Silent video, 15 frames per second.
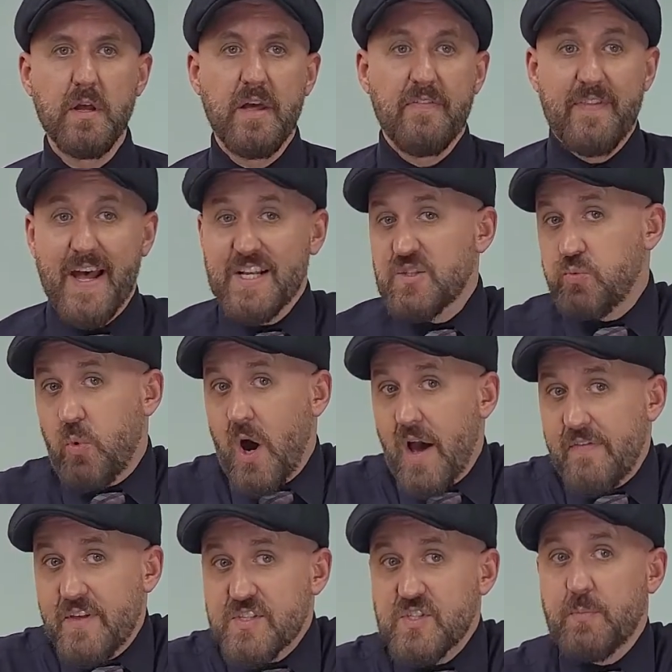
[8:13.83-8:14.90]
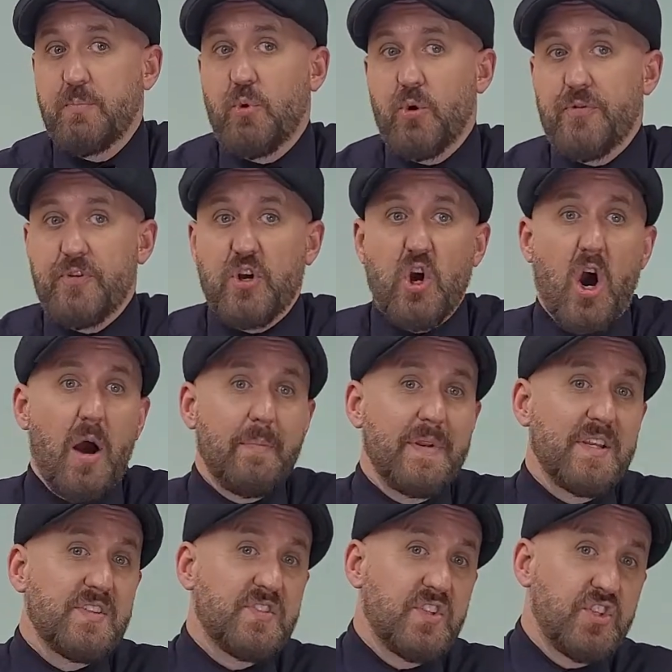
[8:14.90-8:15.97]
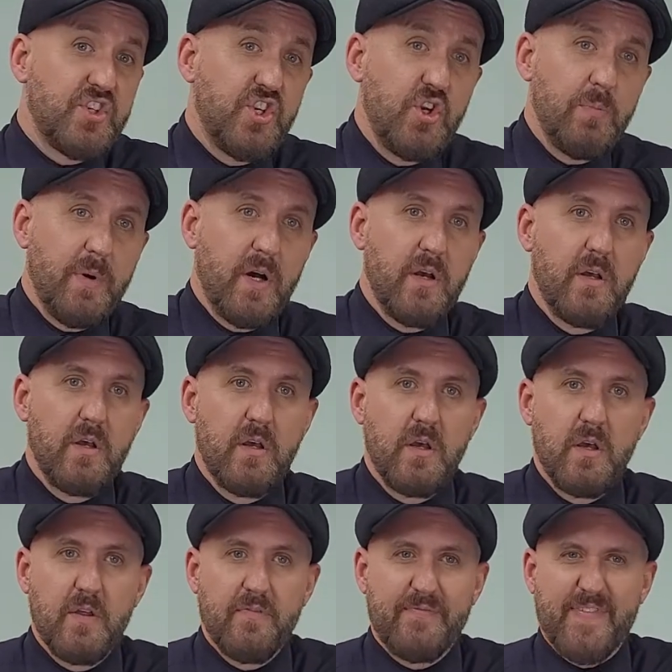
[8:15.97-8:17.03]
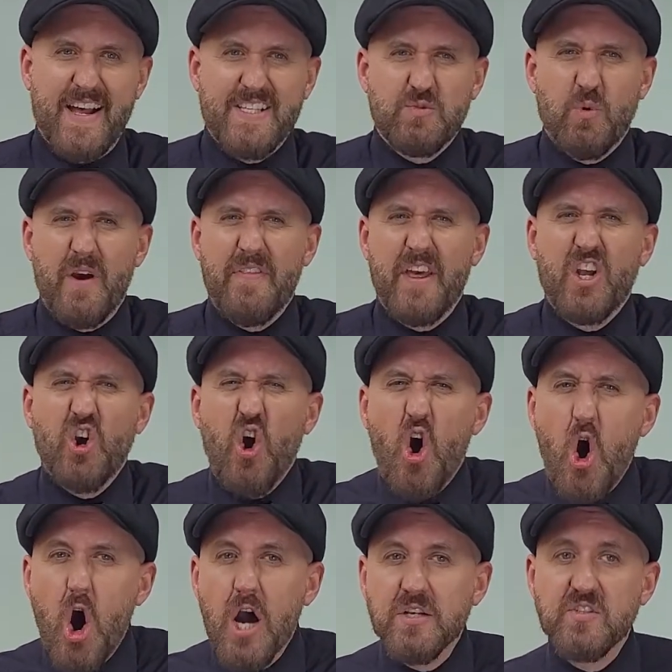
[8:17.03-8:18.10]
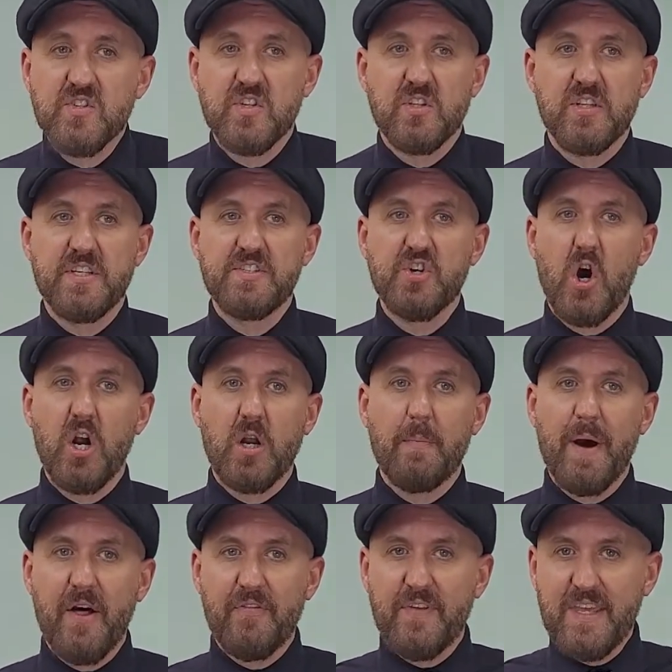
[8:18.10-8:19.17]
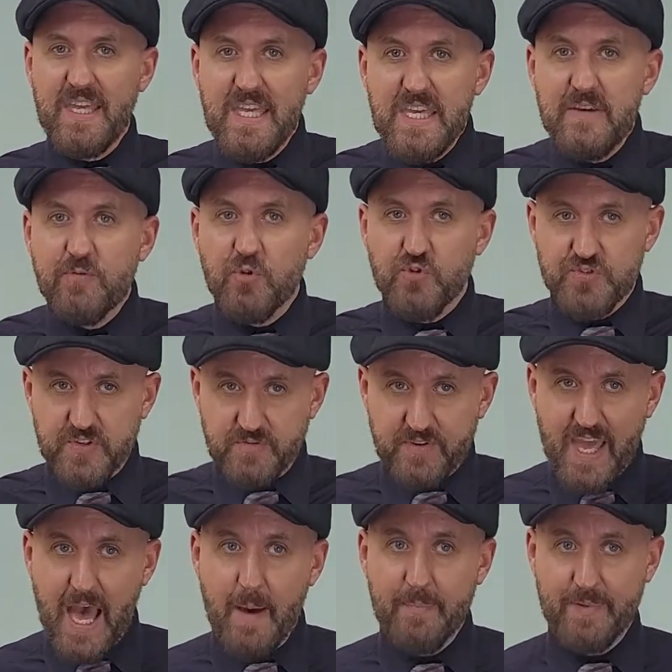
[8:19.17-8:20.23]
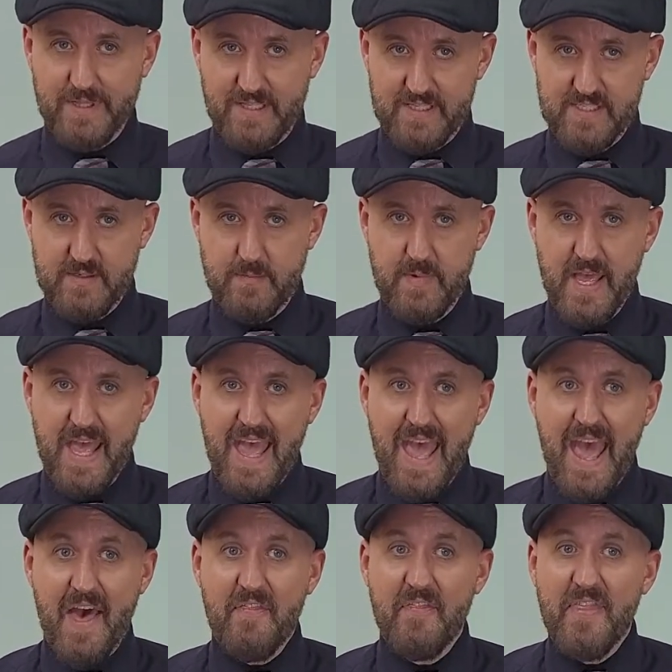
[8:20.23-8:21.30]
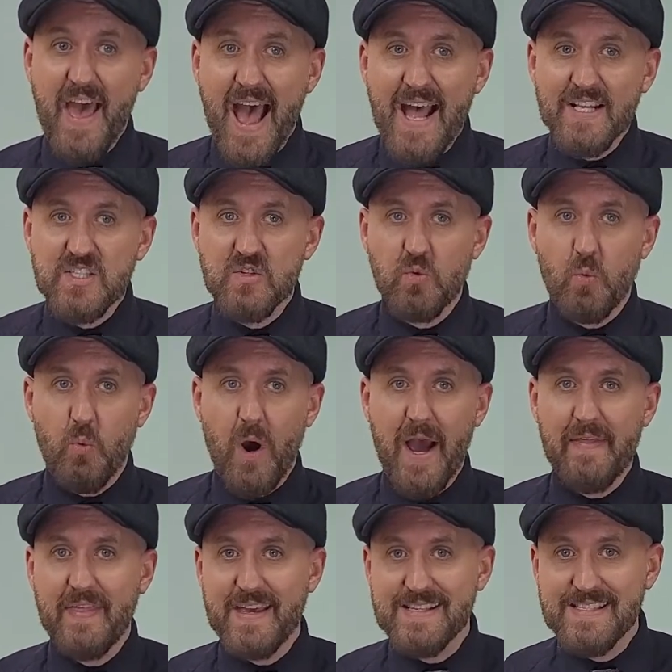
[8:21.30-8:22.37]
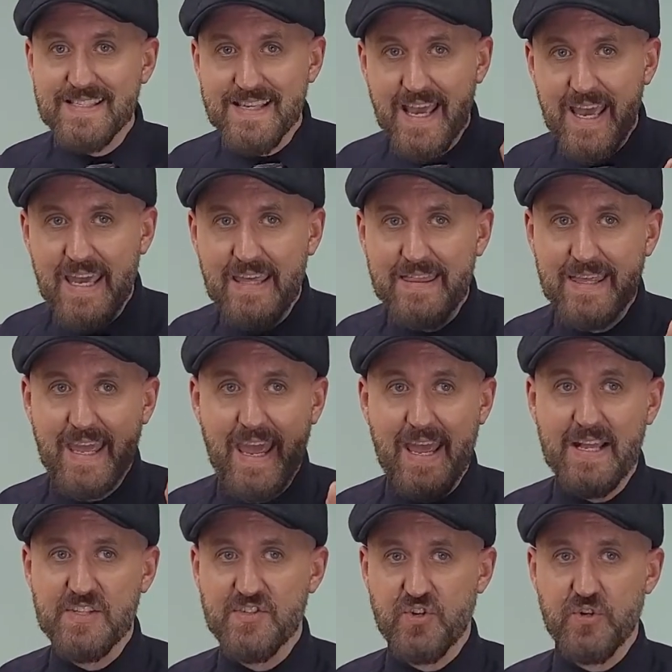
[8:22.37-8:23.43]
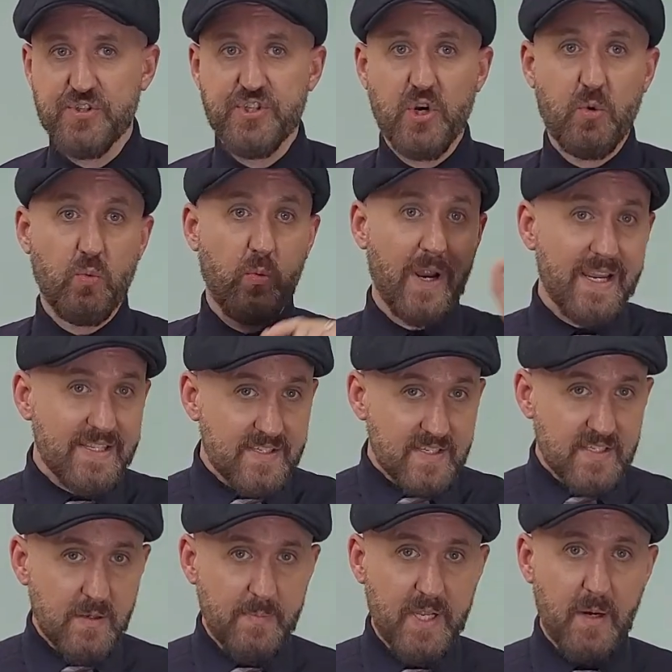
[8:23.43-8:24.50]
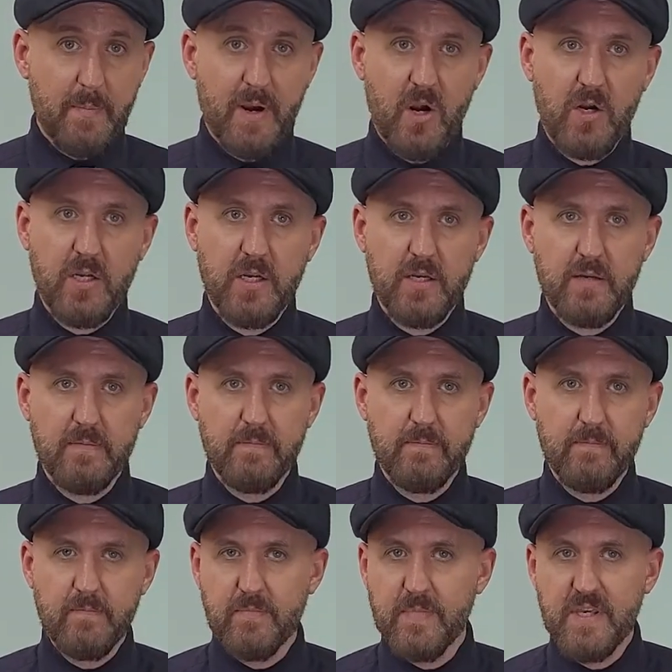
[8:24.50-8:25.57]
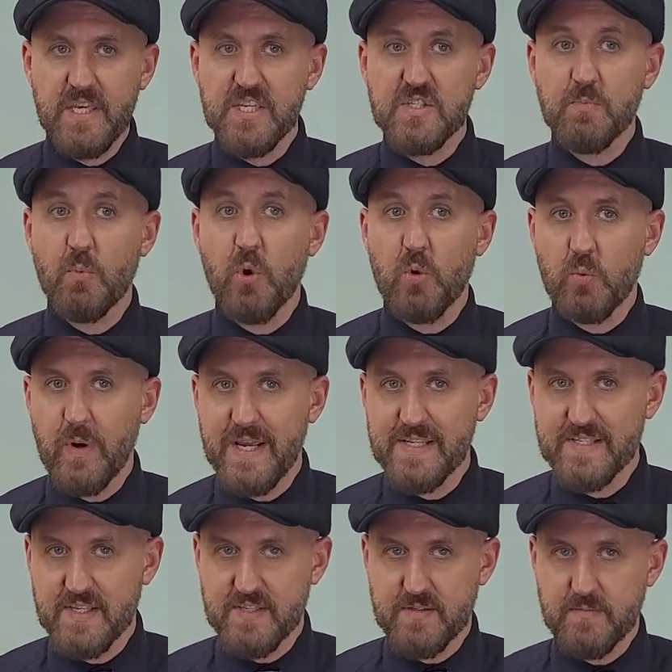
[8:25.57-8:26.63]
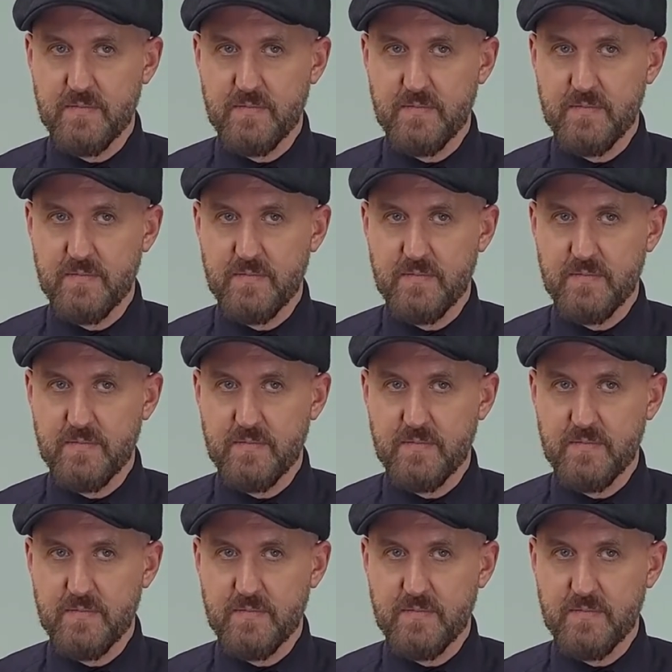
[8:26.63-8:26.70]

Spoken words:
That's why they support the communists in Cuba. That's why they constantly talk about the evils of capitalism. And that's why they say the answer to racism in America is more racism.